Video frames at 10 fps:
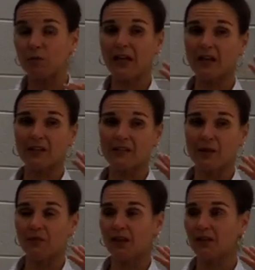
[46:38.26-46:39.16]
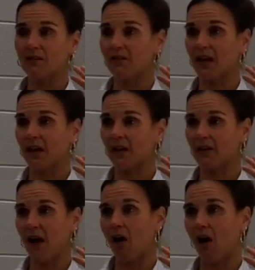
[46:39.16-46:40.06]
We're making something
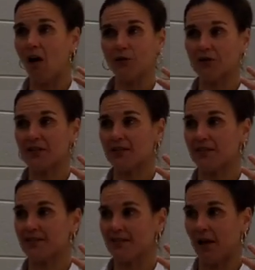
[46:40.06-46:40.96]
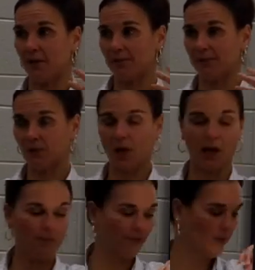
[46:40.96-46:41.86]
that Aldrich doesn't sell.
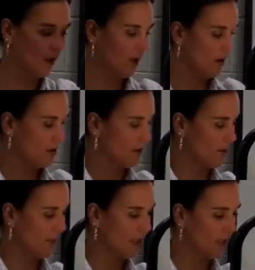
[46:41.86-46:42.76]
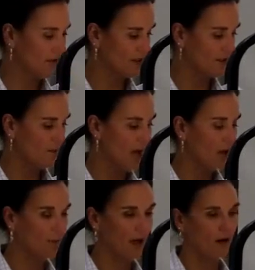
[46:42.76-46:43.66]
Okay? So I'm going to give you some
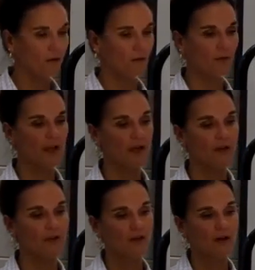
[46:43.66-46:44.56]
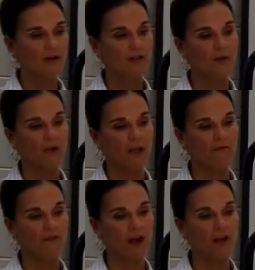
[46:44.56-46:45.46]
help out with some
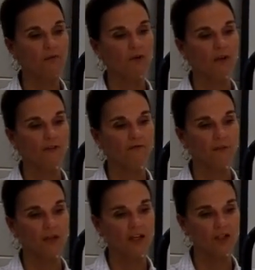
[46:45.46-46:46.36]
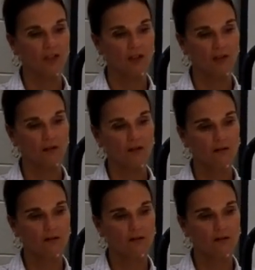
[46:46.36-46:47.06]
valuable information